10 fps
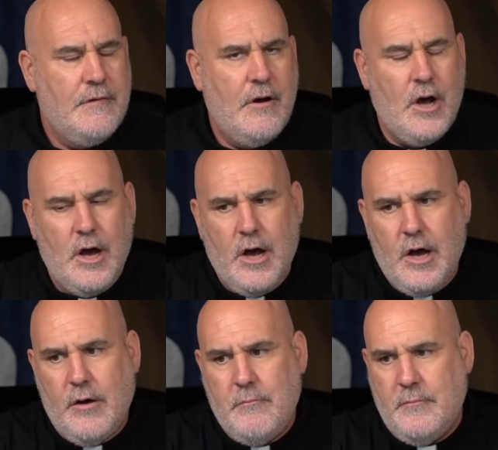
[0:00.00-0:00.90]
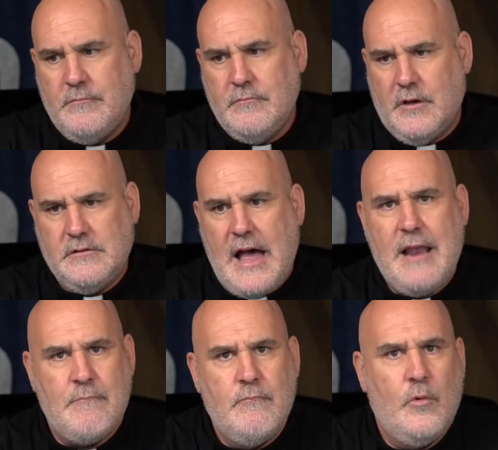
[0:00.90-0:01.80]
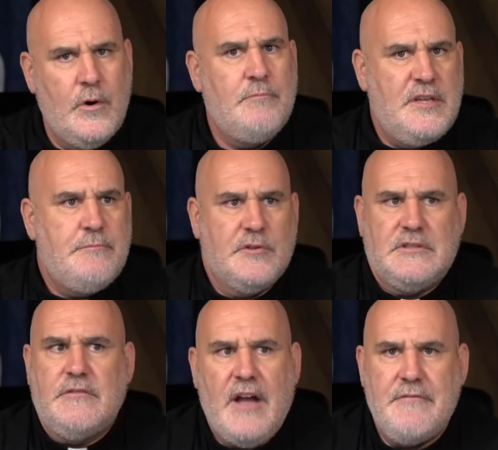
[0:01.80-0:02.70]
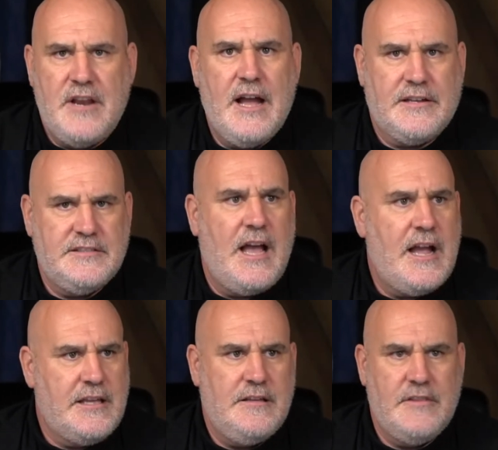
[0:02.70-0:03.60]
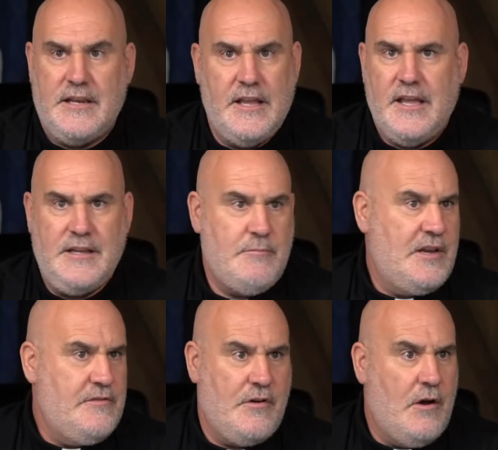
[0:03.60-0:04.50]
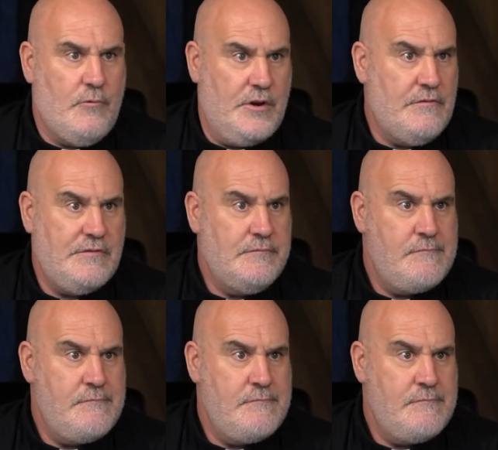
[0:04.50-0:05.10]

A lot more people survived Nagasaki than anybody thought would have.